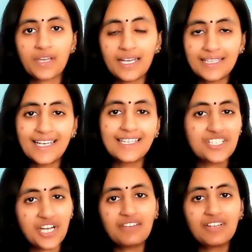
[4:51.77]
And then the
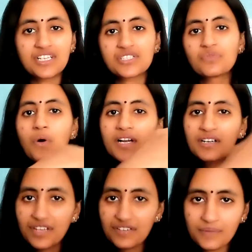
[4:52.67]
child will just walk
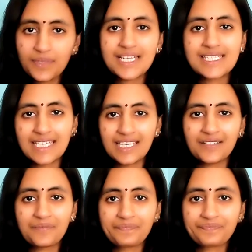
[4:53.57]
away from that scene.